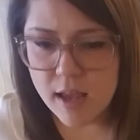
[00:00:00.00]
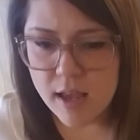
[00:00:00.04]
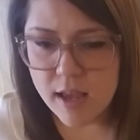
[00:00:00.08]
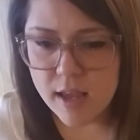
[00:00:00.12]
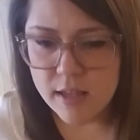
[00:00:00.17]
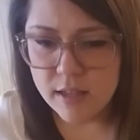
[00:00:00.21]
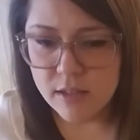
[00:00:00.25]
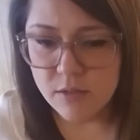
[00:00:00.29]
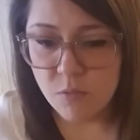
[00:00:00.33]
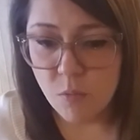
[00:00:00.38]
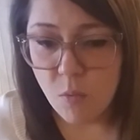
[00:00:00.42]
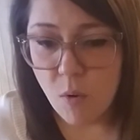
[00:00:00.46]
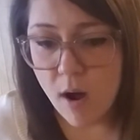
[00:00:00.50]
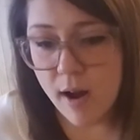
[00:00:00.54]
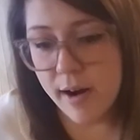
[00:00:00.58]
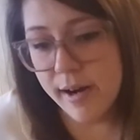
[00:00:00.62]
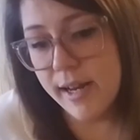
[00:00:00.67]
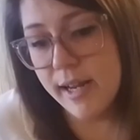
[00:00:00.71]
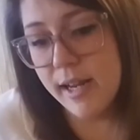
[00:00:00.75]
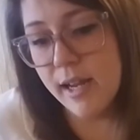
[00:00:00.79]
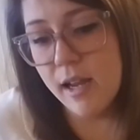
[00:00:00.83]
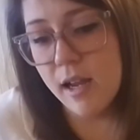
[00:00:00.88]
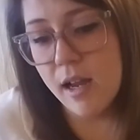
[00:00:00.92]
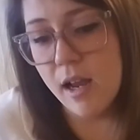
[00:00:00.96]

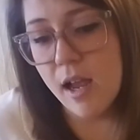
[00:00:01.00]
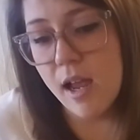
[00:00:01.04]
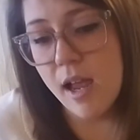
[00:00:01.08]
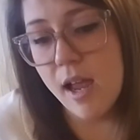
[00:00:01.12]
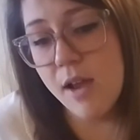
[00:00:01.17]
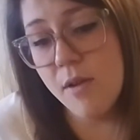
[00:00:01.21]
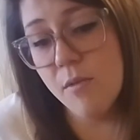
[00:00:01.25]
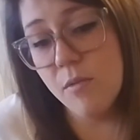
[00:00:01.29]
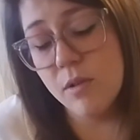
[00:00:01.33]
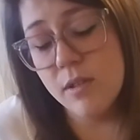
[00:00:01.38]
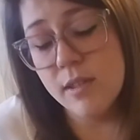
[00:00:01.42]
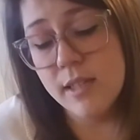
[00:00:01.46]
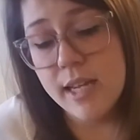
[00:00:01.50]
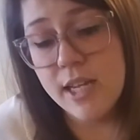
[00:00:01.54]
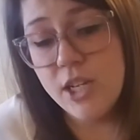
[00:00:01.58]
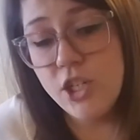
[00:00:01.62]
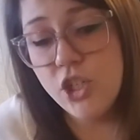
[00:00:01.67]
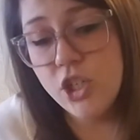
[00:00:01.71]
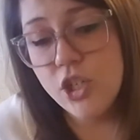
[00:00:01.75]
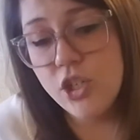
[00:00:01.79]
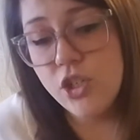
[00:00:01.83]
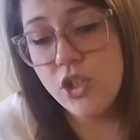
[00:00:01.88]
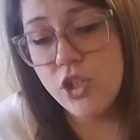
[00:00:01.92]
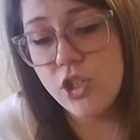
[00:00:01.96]
wanting a
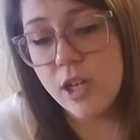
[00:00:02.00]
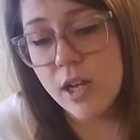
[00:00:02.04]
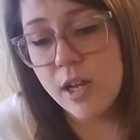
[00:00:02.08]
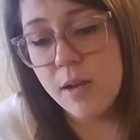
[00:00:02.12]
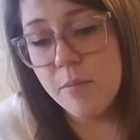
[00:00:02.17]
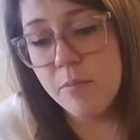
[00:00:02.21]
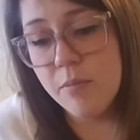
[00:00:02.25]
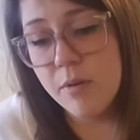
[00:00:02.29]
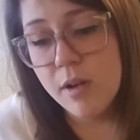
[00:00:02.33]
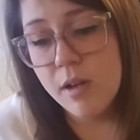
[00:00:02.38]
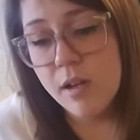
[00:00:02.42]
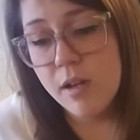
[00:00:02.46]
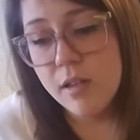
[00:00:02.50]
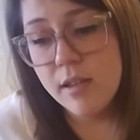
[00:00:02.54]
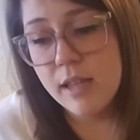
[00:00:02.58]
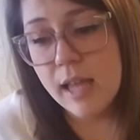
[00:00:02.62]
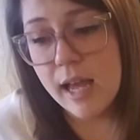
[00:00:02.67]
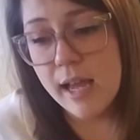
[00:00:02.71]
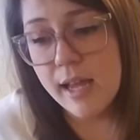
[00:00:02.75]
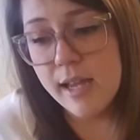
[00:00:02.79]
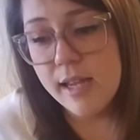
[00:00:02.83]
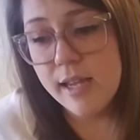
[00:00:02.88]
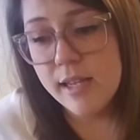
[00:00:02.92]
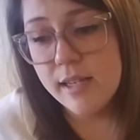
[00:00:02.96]
relationship
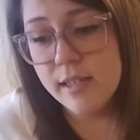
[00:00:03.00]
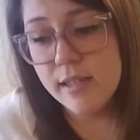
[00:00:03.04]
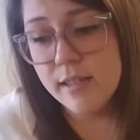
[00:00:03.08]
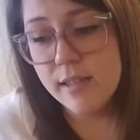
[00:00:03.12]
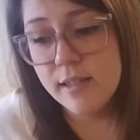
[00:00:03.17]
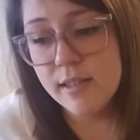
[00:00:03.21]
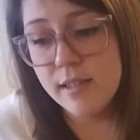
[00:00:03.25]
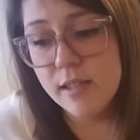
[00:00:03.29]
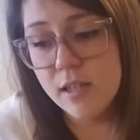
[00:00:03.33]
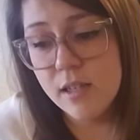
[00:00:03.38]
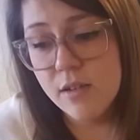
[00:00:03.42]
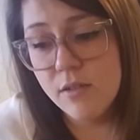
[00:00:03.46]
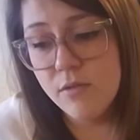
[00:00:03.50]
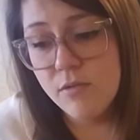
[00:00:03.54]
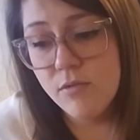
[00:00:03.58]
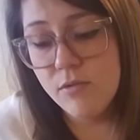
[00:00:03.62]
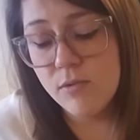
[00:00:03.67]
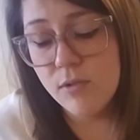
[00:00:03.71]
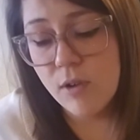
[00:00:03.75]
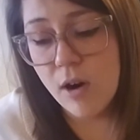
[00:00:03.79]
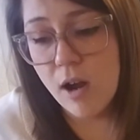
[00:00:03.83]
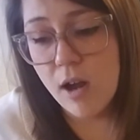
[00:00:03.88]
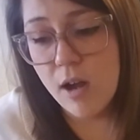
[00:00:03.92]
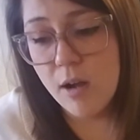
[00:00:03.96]
that is
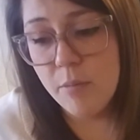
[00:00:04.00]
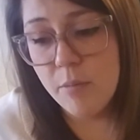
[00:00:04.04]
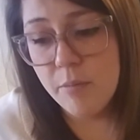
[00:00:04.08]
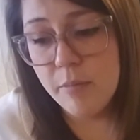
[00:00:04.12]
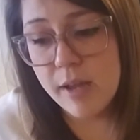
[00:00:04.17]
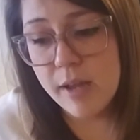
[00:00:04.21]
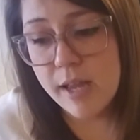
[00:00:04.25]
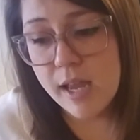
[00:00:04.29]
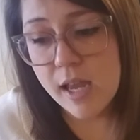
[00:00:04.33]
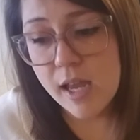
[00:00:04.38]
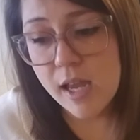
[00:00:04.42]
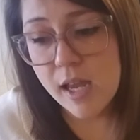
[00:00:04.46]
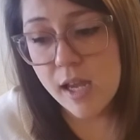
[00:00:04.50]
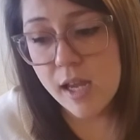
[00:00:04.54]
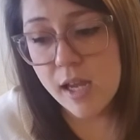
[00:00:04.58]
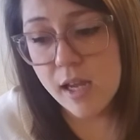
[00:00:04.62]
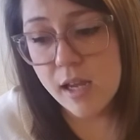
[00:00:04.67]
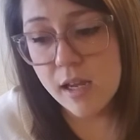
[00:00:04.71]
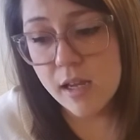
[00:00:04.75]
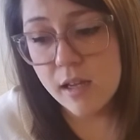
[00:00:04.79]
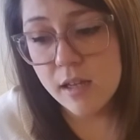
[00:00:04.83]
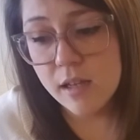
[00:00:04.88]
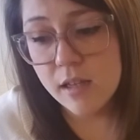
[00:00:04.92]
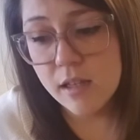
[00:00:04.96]
from a